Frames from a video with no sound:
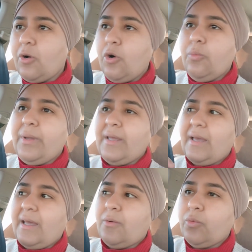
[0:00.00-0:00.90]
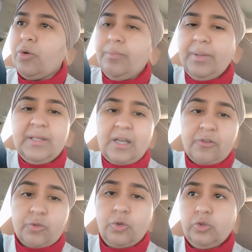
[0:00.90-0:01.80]
hoping and we're building
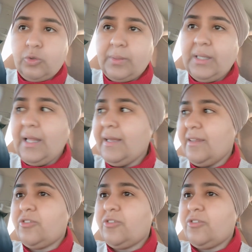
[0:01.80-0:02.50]
our school to be like,